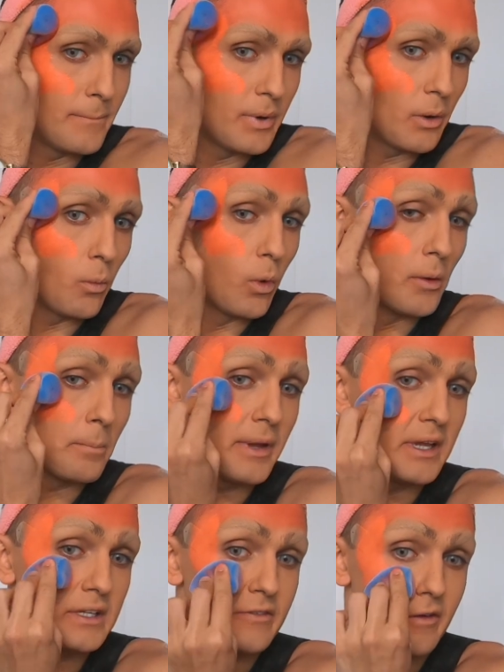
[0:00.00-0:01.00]
but one
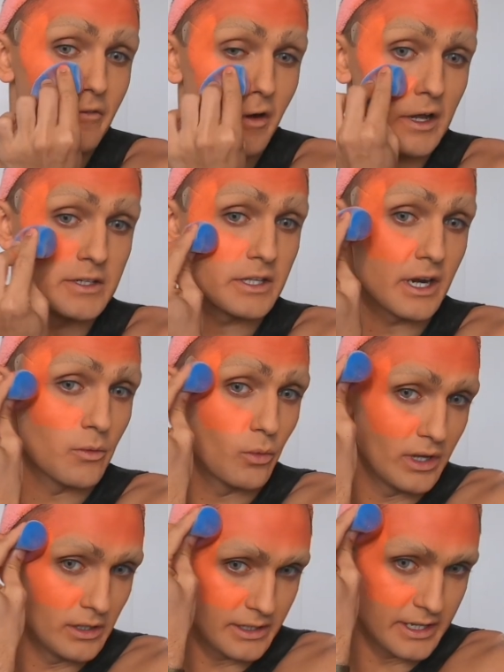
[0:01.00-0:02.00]
piece of advice that I
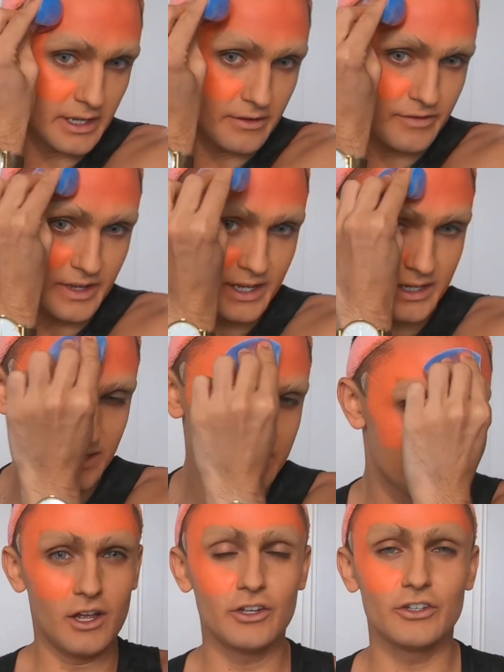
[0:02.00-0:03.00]
will give
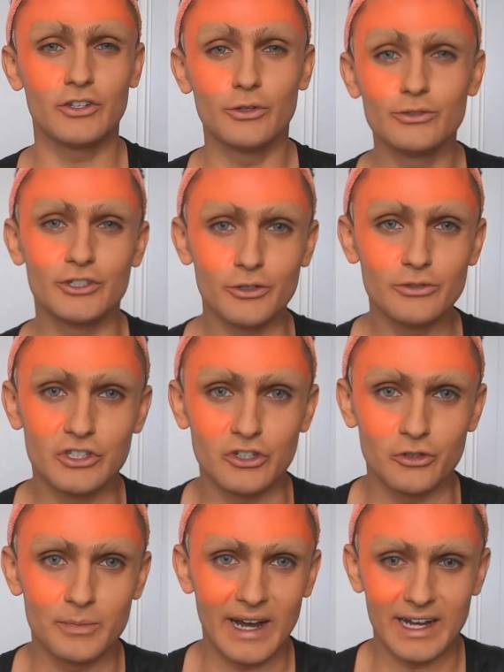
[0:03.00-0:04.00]
is use
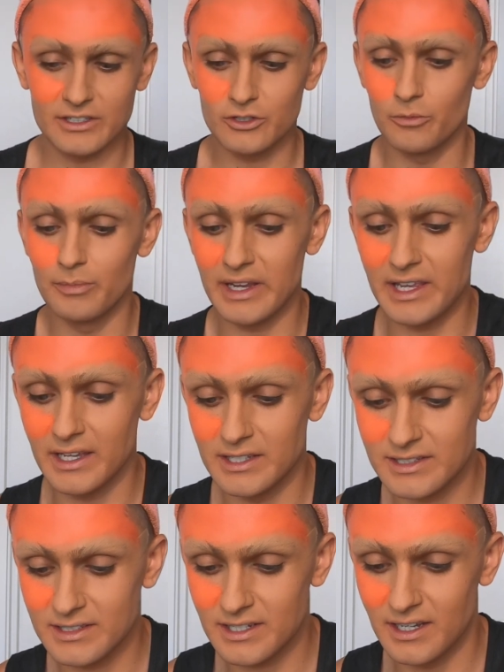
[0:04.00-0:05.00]
YouTube as your
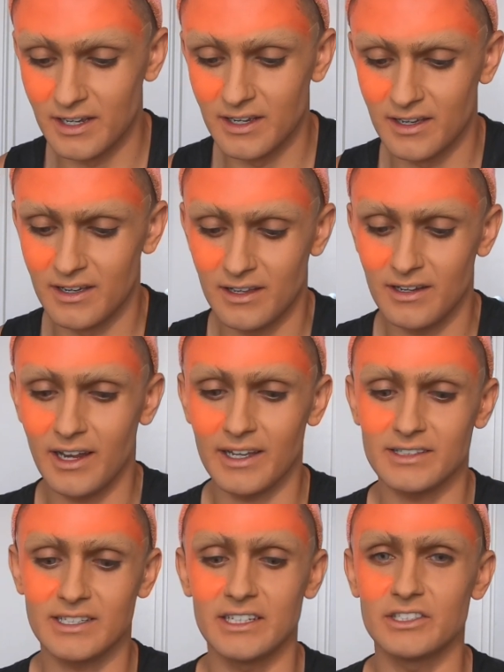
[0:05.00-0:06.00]
biggest
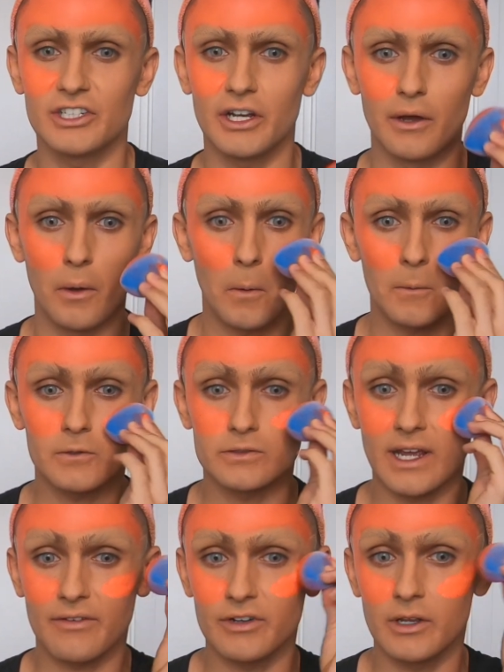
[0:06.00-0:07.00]
teacher. It's
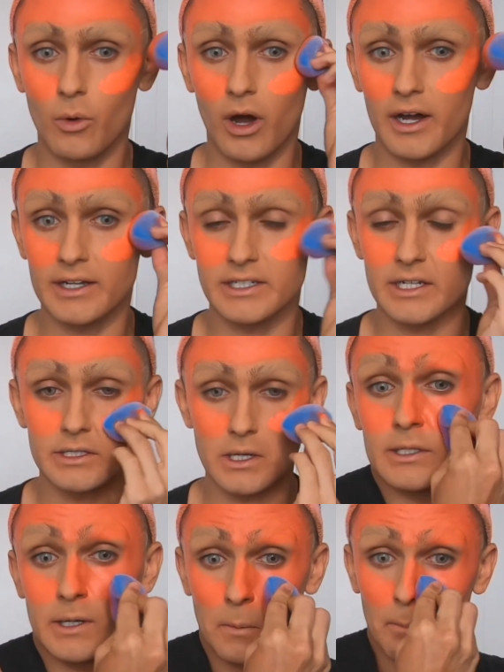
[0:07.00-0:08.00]
definitely what I did.
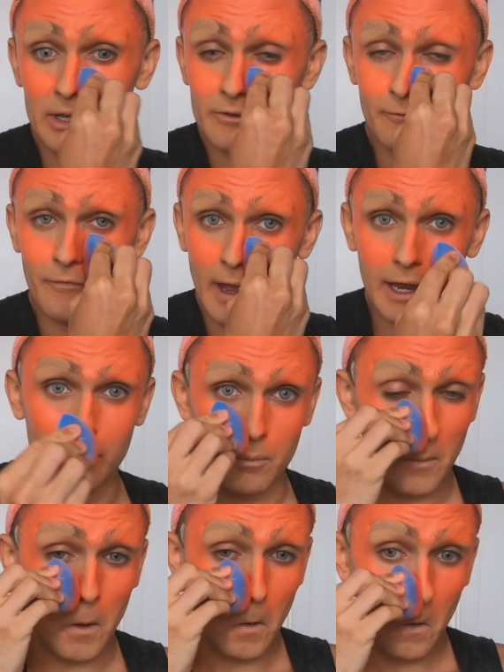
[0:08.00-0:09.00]
Miss
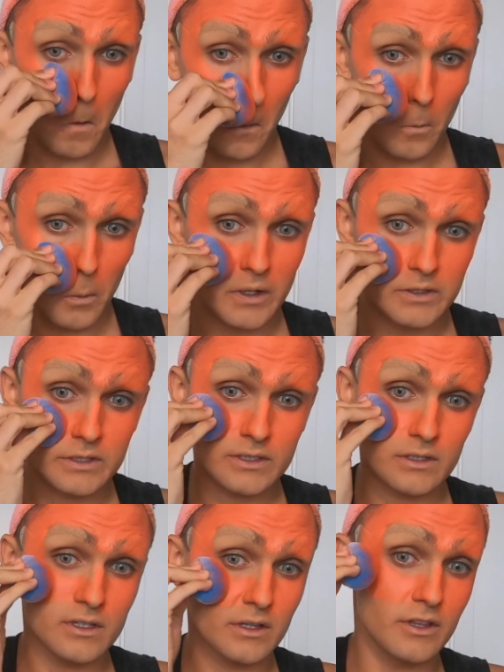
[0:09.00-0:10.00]
Fame was
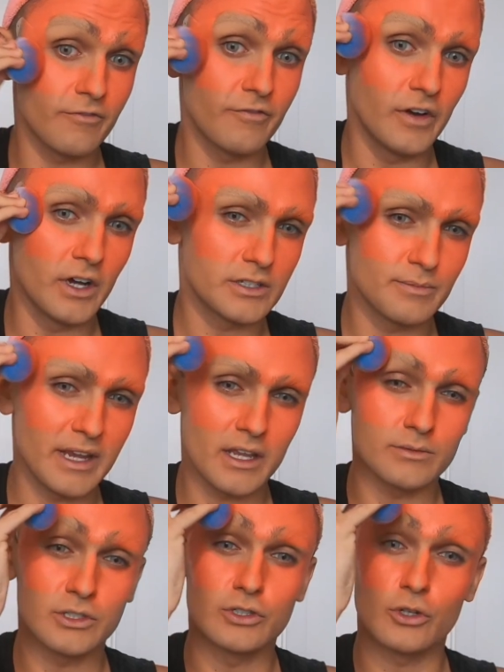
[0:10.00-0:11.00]
the first
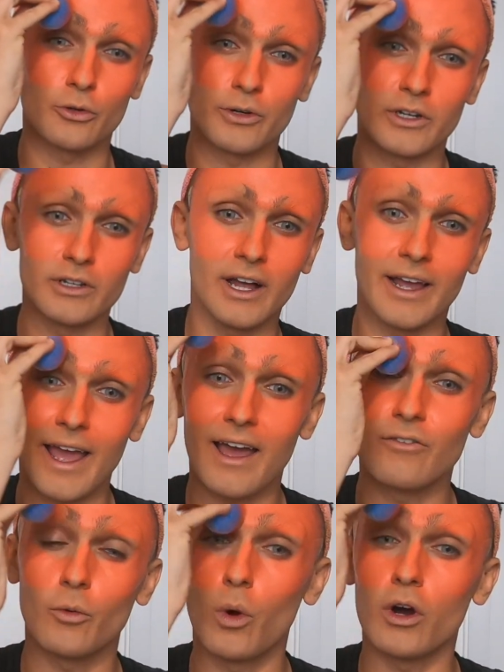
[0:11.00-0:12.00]
makeup tutorial I
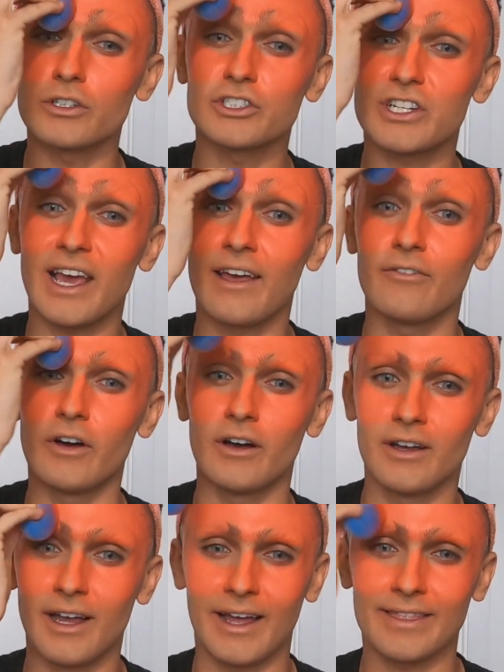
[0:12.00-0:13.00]
ever watched
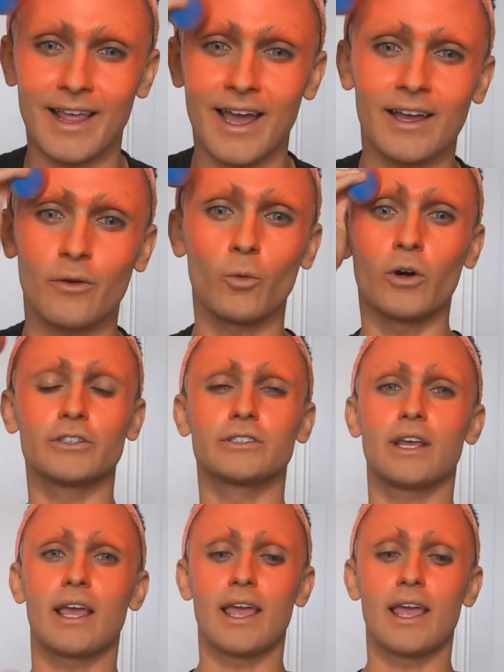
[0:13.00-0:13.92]
ever, and that was